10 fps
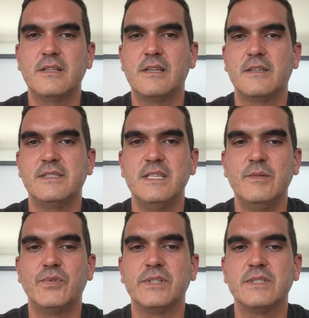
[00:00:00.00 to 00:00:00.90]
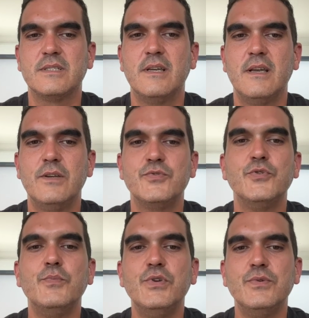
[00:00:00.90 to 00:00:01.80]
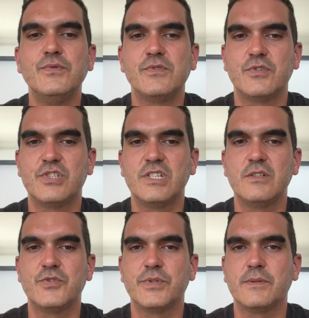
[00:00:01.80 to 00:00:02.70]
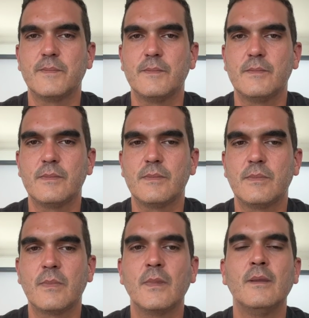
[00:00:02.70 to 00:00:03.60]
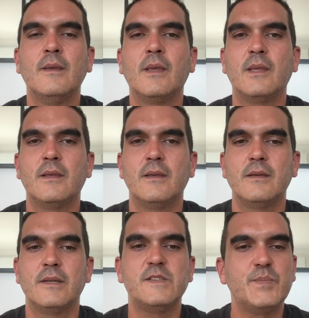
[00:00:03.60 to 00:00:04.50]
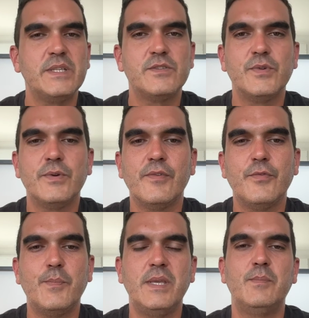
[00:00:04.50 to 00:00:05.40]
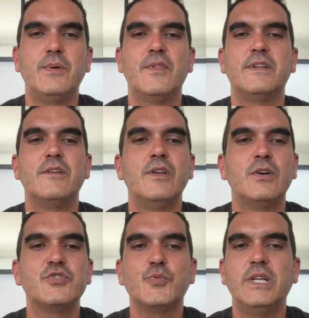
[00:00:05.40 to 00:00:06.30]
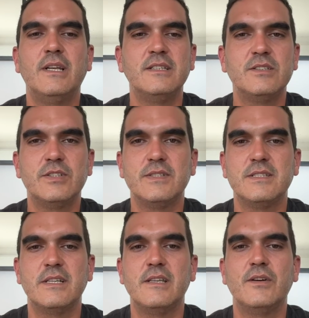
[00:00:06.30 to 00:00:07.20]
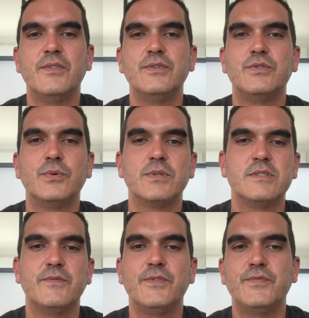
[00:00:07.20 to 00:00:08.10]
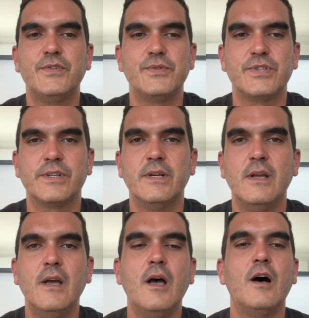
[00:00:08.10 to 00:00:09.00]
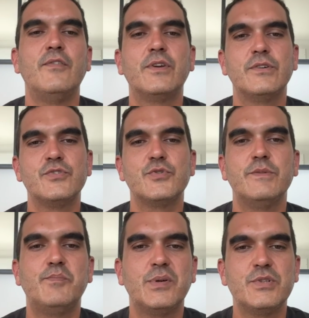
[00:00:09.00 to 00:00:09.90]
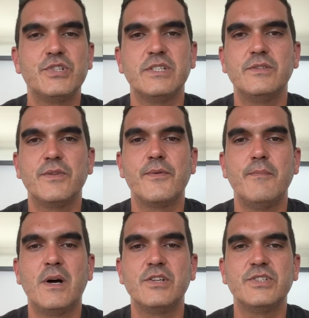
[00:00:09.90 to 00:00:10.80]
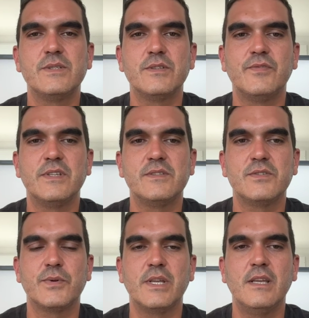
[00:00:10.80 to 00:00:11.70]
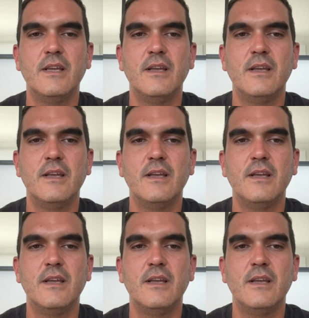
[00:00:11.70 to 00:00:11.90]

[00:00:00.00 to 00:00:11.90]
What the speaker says: like zebras to amuse the children. I speak to you of a people that knocks relentlessly on the doors of the future, of a country pushed into the margins of history.